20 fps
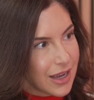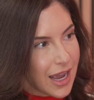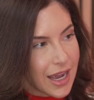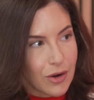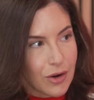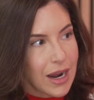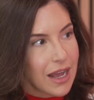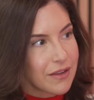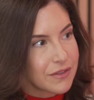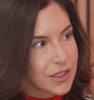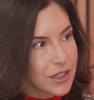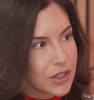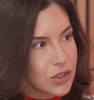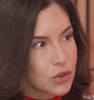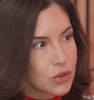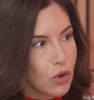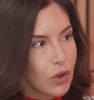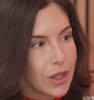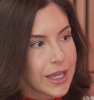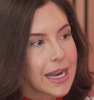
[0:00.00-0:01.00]
I don't have to
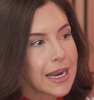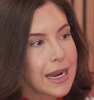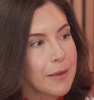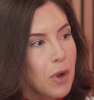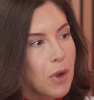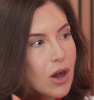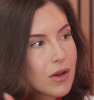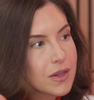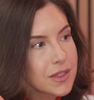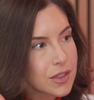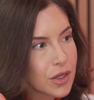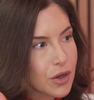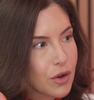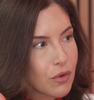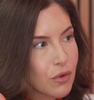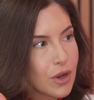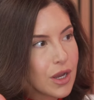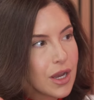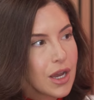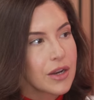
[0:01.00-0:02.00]
control it. And I'm
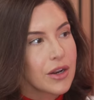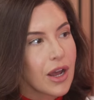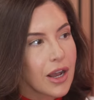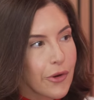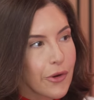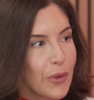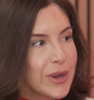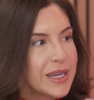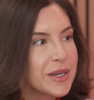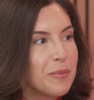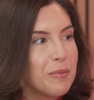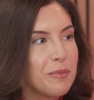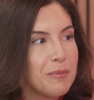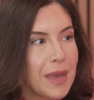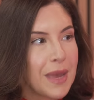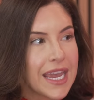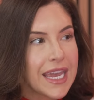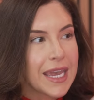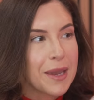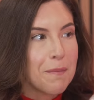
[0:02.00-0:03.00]
also not going to
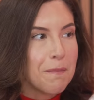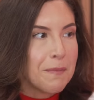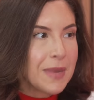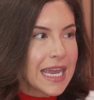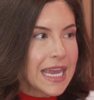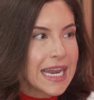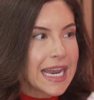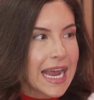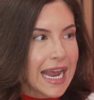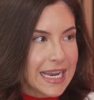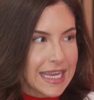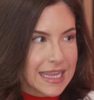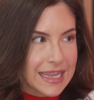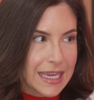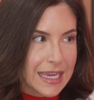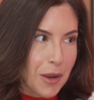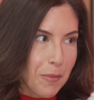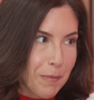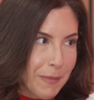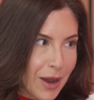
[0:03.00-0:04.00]
make it mean
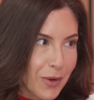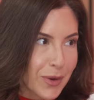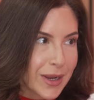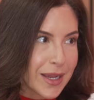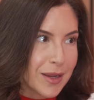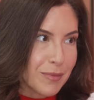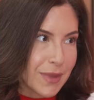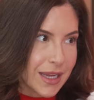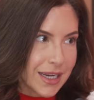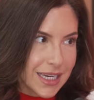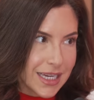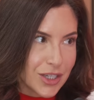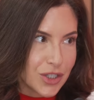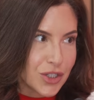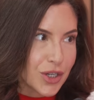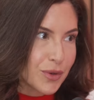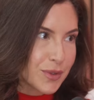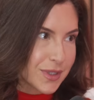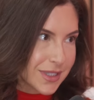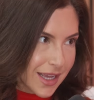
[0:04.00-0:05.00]
anything about him that he
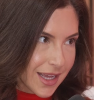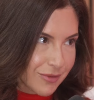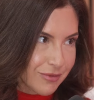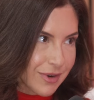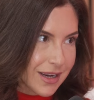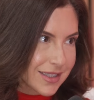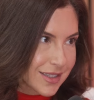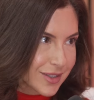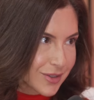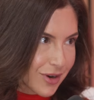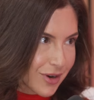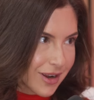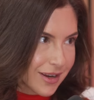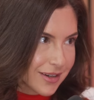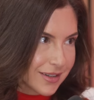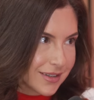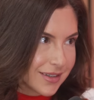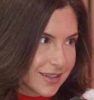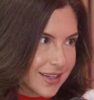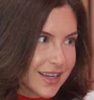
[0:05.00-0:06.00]
chose that
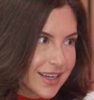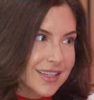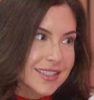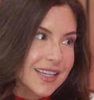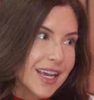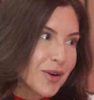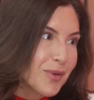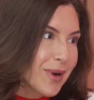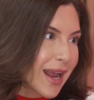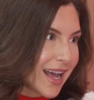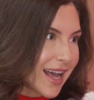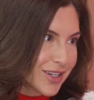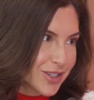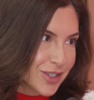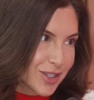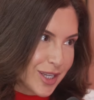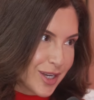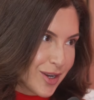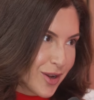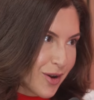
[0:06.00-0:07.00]
restaurant, because I don't
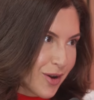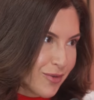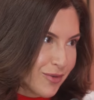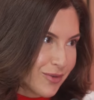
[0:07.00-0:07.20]
actually know.